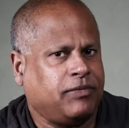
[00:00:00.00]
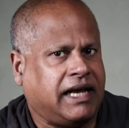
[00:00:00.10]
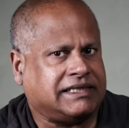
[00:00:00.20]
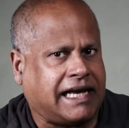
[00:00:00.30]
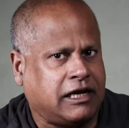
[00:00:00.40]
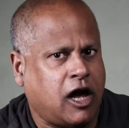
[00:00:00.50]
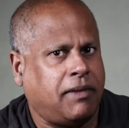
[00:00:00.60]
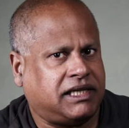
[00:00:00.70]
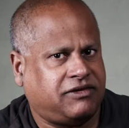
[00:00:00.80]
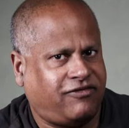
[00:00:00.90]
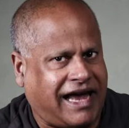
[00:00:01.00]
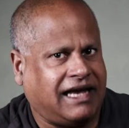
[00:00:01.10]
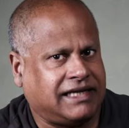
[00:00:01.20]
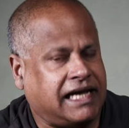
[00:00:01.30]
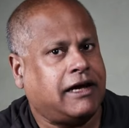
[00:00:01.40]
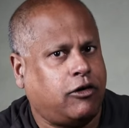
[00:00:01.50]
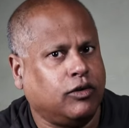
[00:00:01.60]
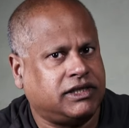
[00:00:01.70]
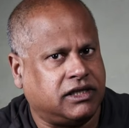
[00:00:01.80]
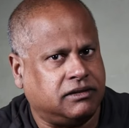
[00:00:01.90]
His economics failed in their
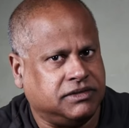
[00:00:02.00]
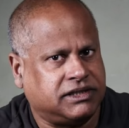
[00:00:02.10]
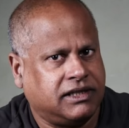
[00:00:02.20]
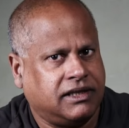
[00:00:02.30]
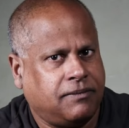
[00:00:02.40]
own terms.